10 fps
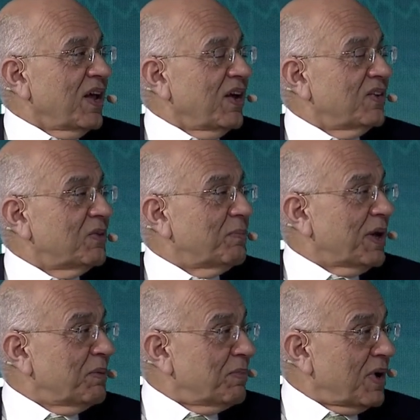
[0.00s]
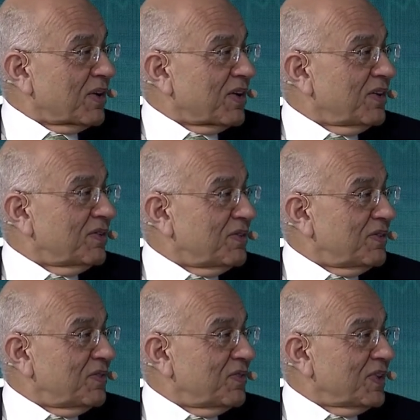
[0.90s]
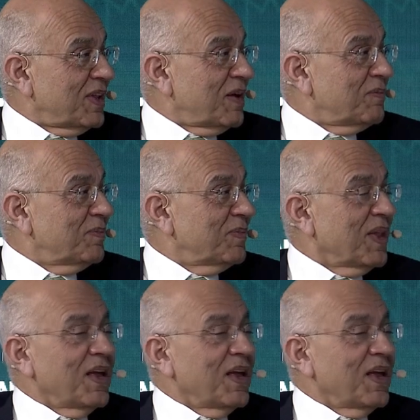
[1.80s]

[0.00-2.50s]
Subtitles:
It's a big market for them.